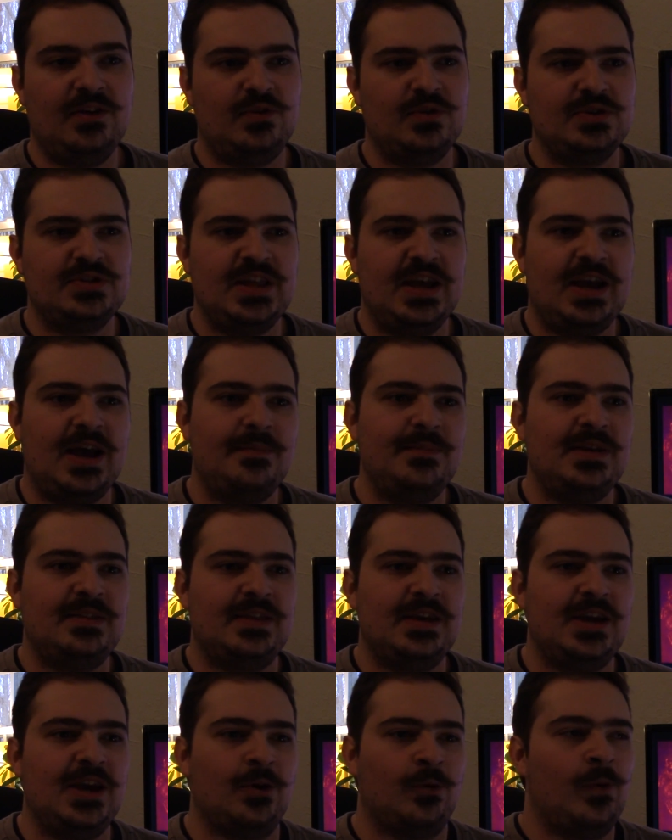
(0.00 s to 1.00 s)
of course that got me
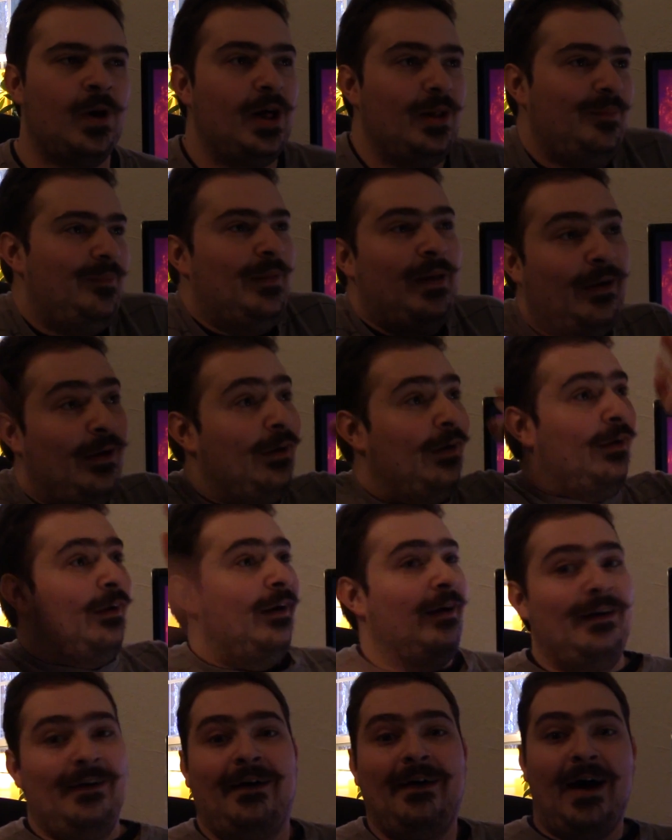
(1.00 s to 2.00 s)
thinking, well,
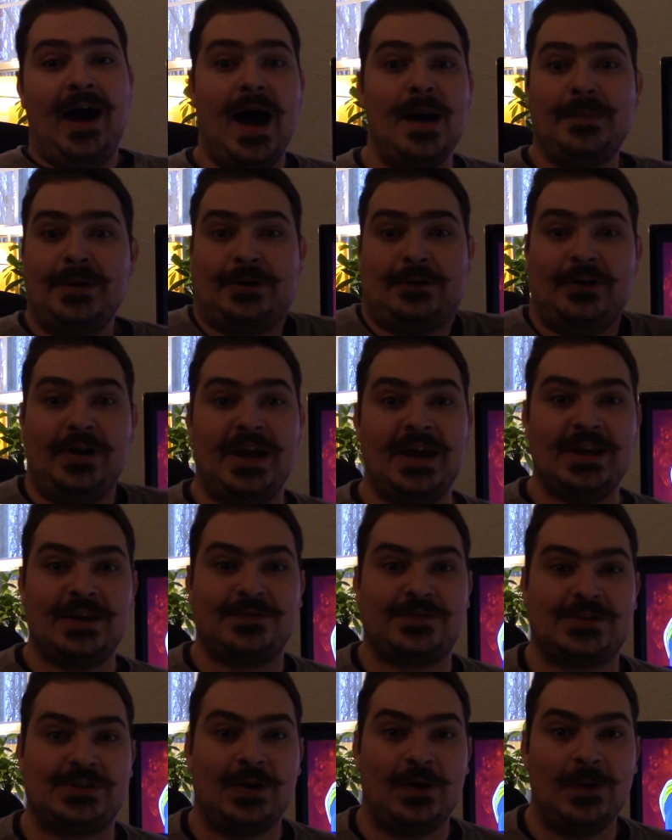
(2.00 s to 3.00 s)
I'm a
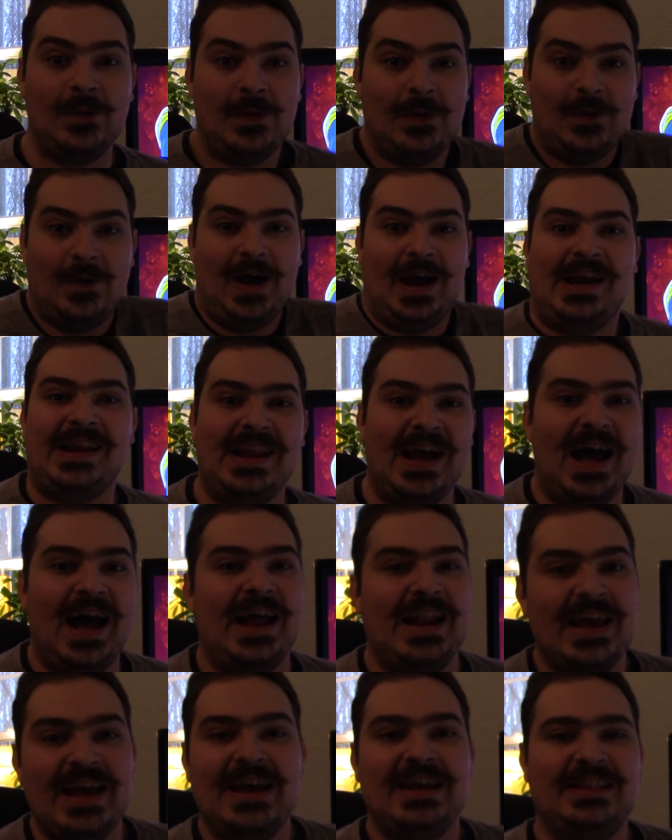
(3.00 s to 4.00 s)
creative soul, why
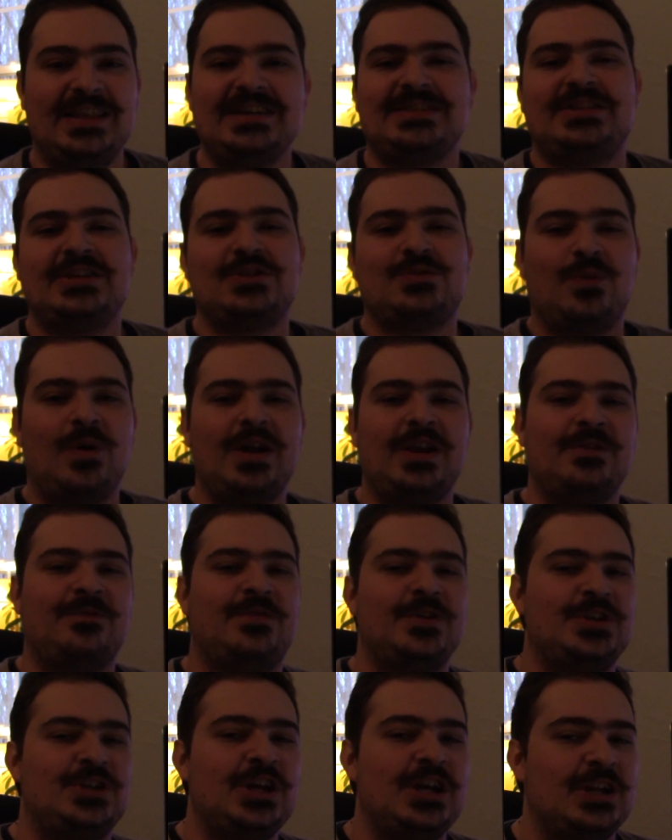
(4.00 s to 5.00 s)
not? This is what if
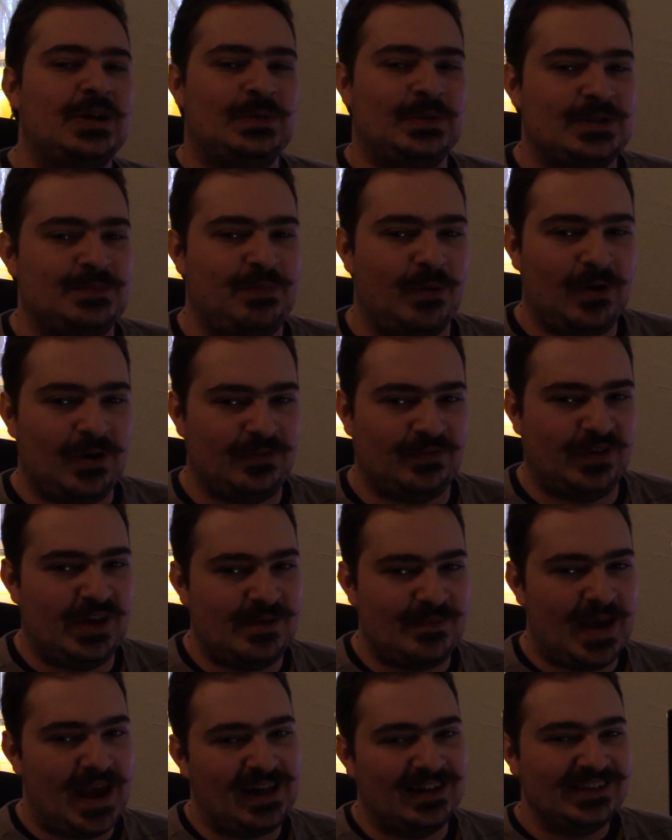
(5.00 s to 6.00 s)
Vegeta was born
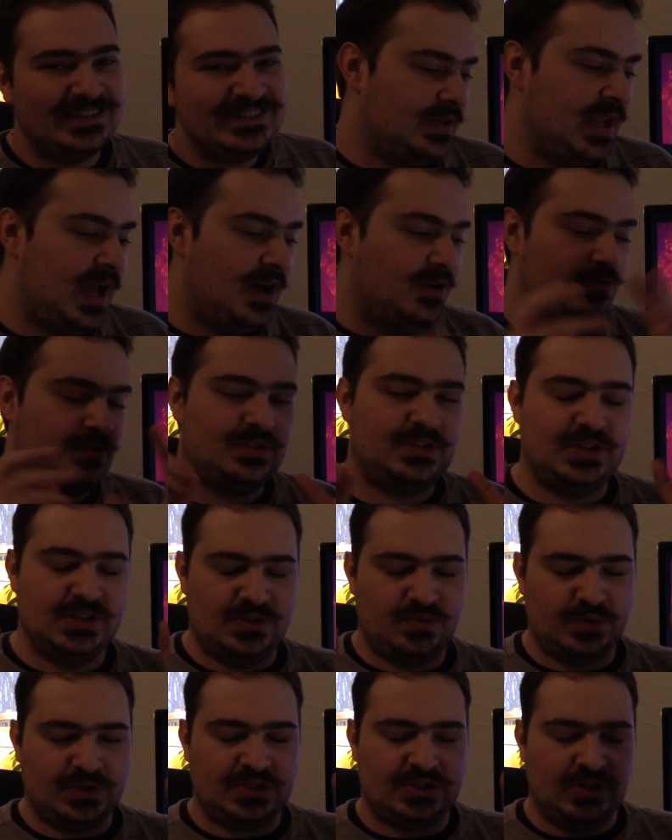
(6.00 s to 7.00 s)
female. Now,
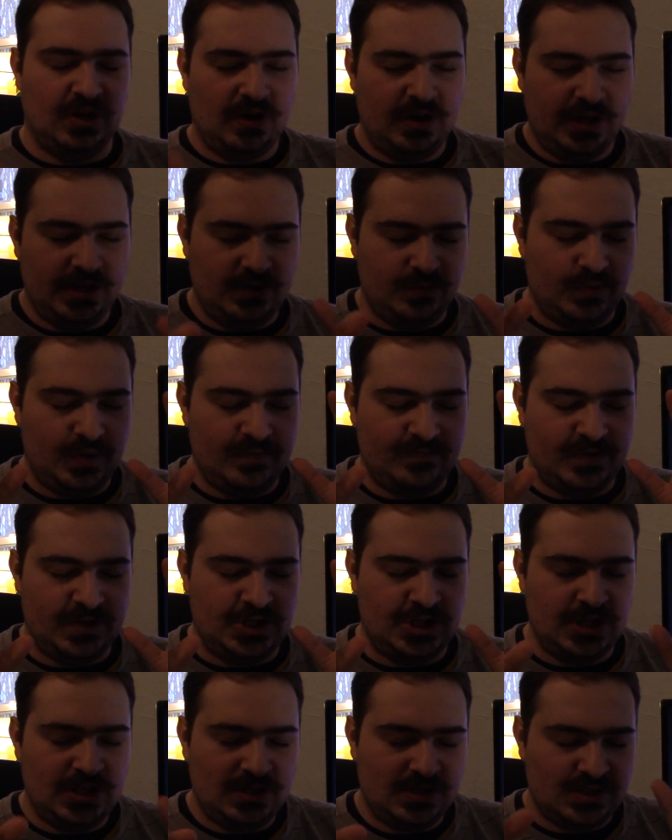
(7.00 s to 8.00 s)
since we're starting when
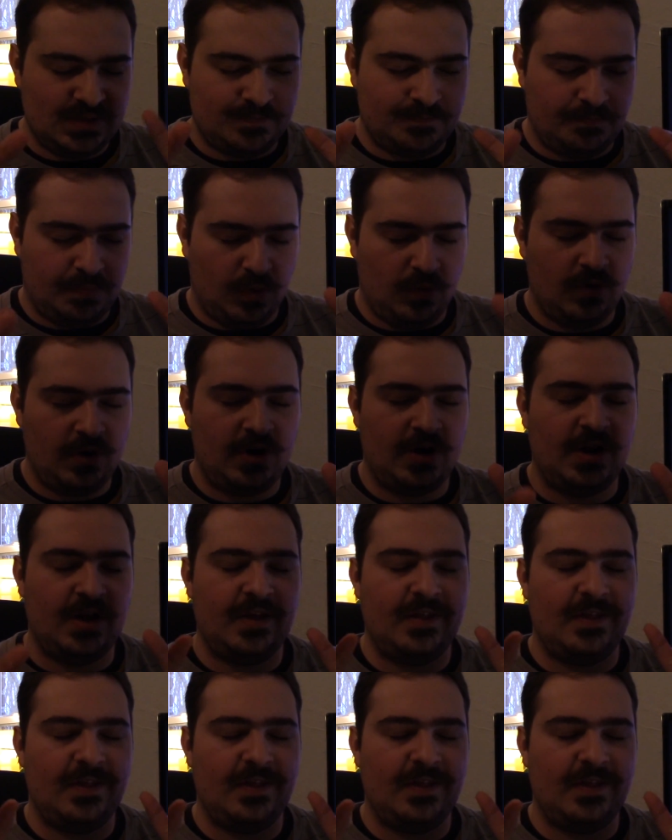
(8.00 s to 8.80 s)
Vegeta is born,